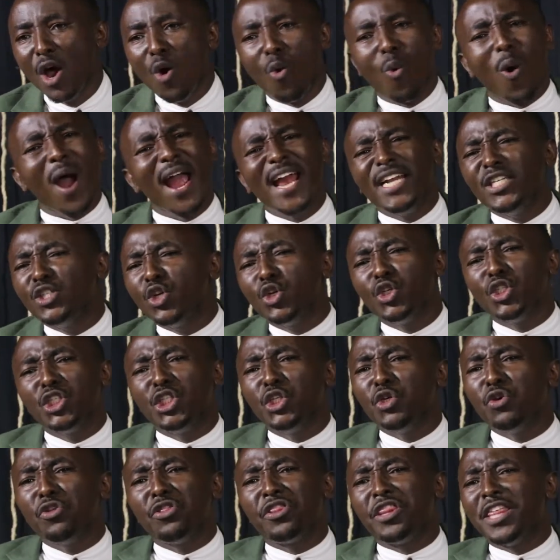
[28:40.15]
why don't
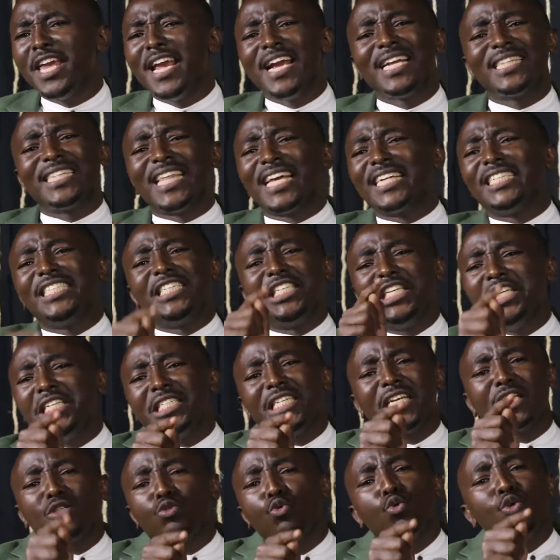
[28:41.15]
you think that
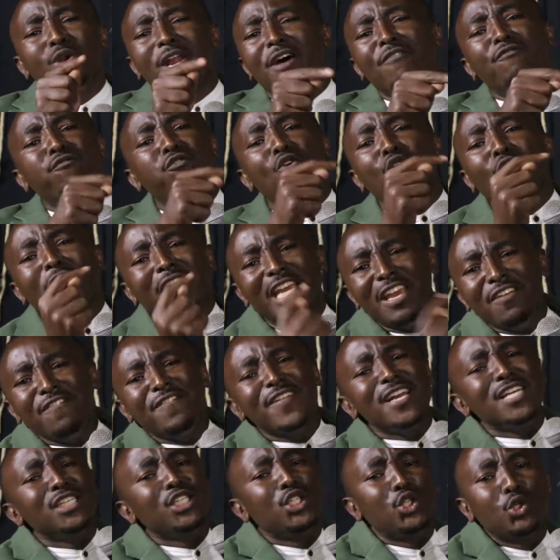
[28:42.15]
Jesus would have
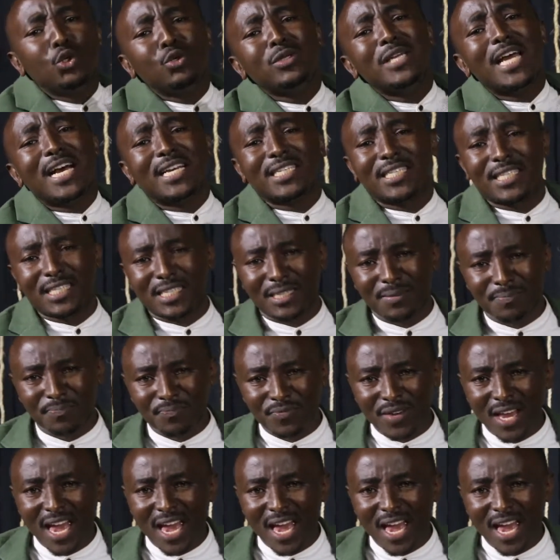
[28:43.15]
forgiven Judas